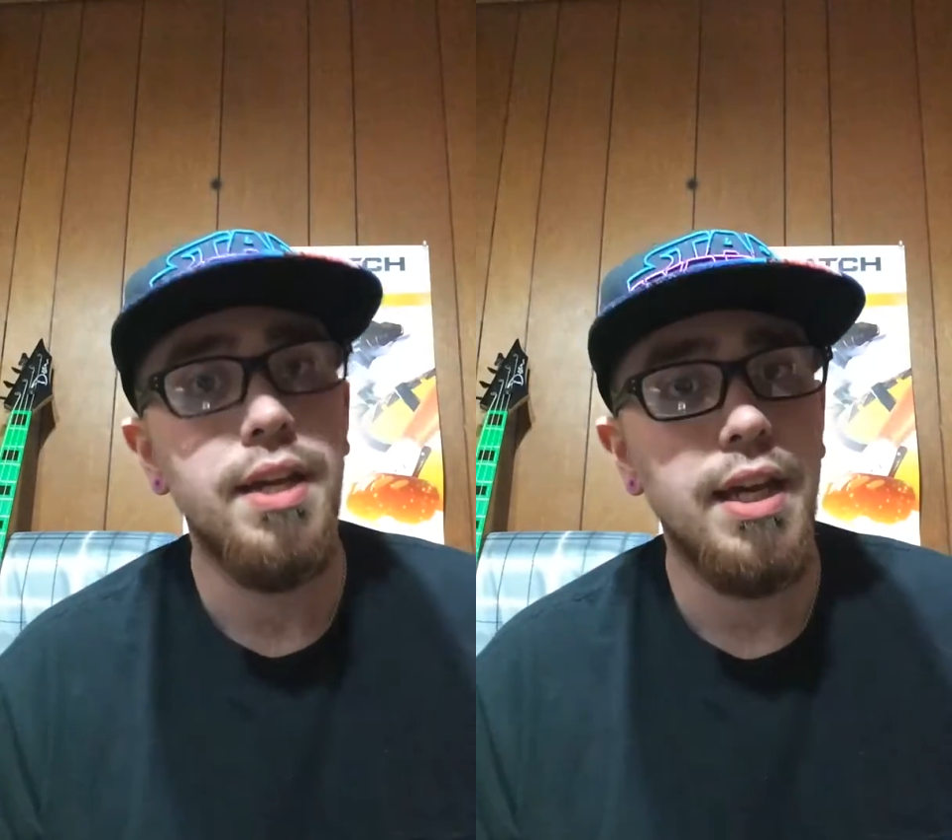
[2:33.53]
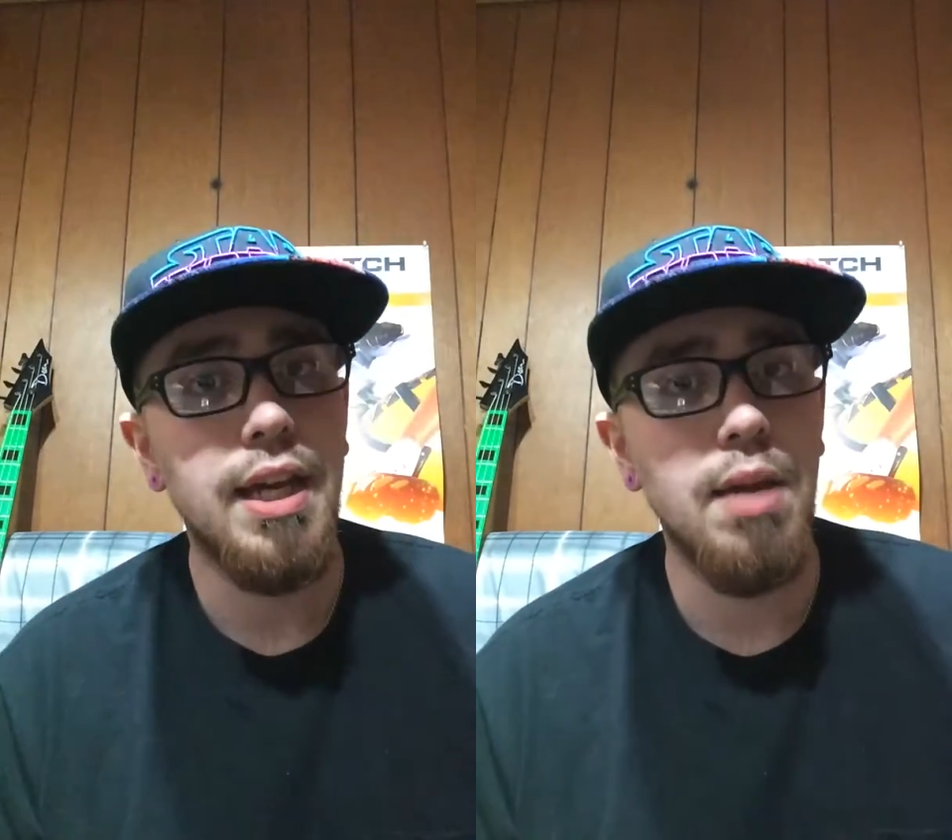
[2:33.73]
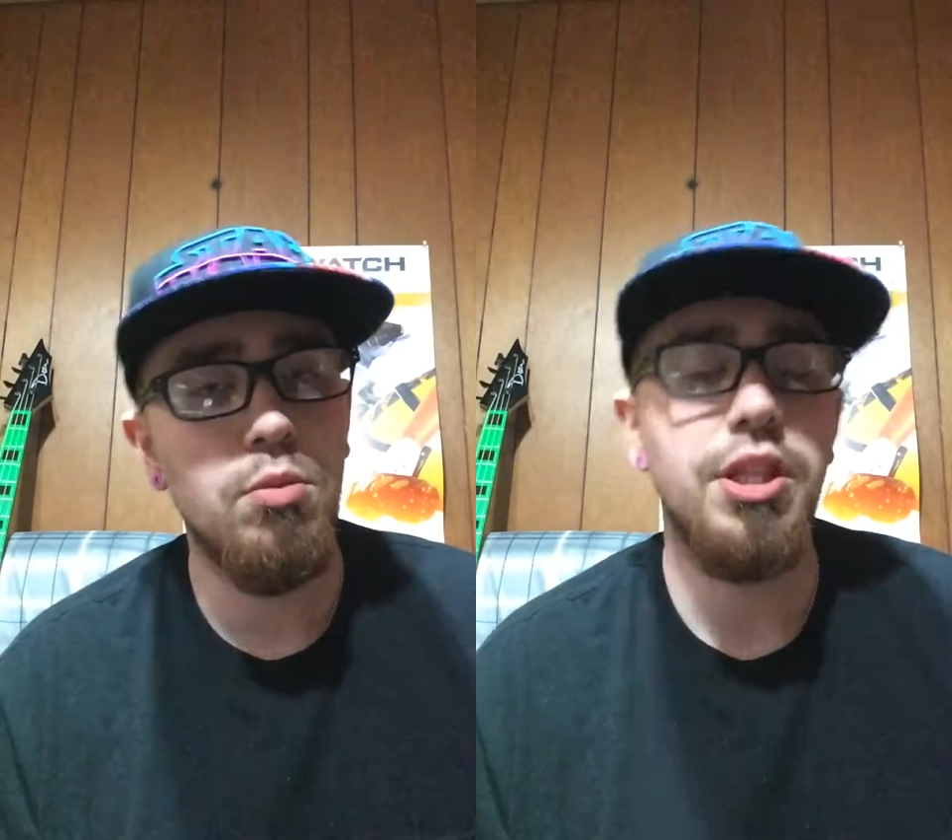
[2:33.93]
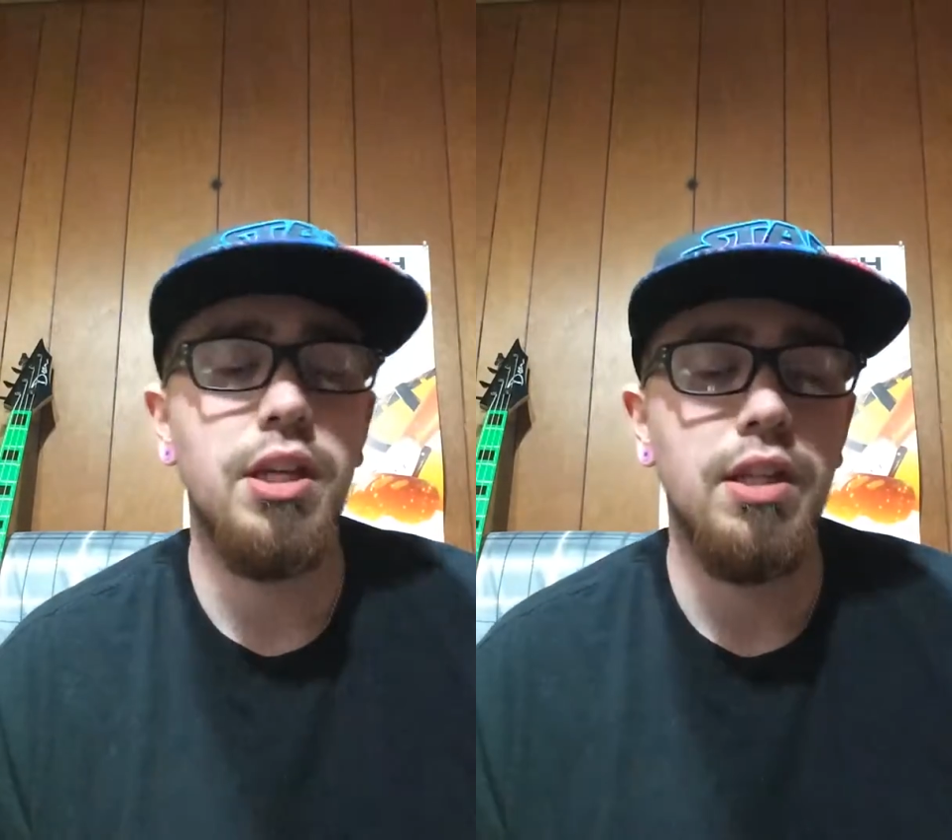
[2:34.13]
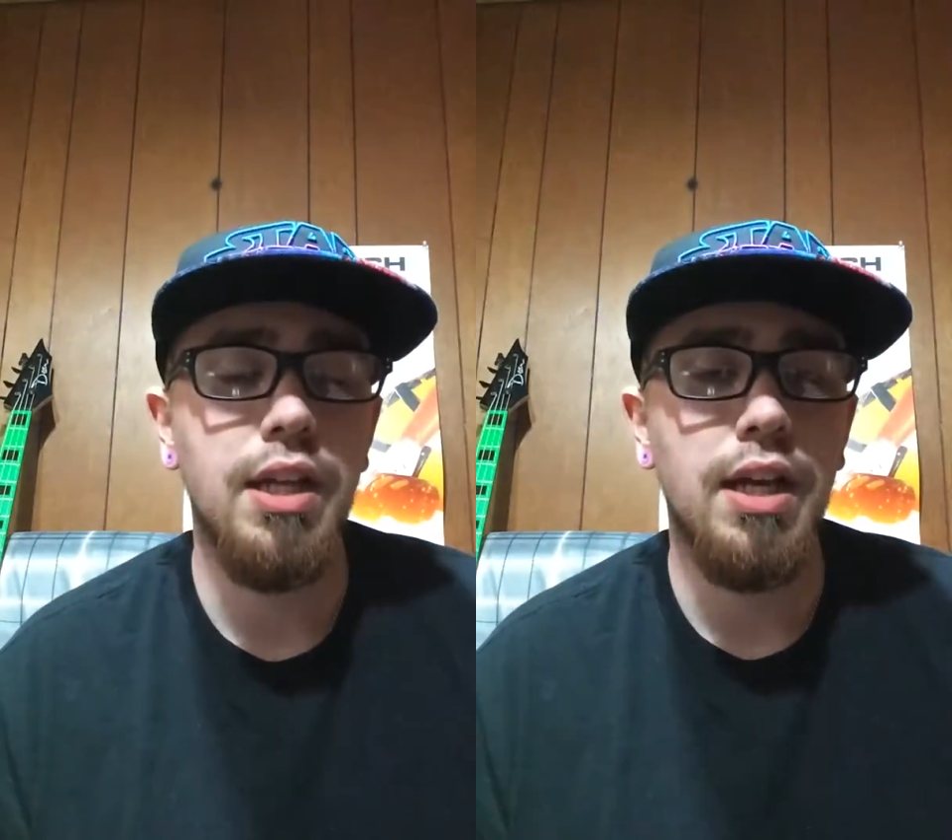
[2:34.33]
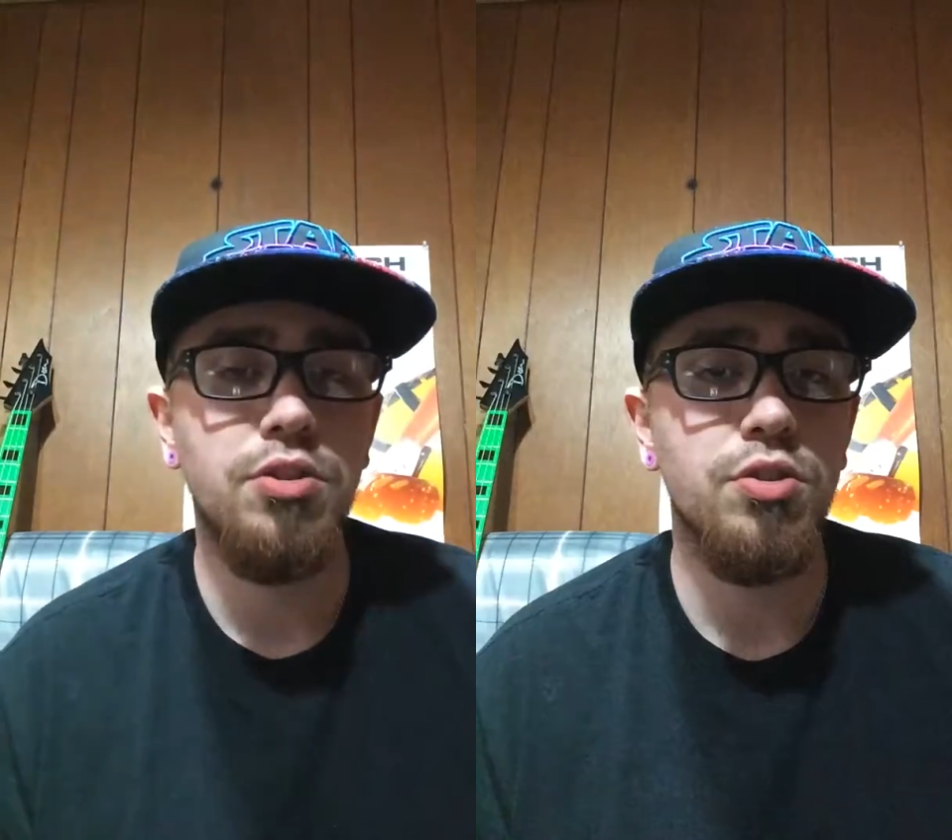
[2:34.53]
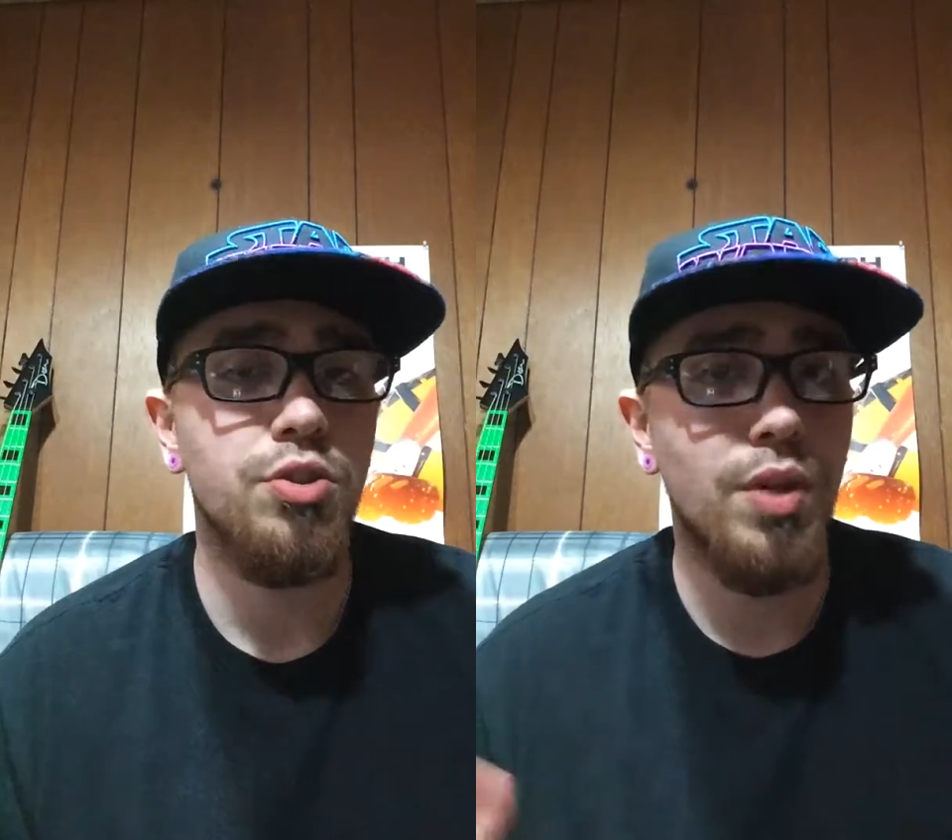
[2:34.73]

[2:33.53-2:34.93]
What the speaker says: it came with the Elite console, so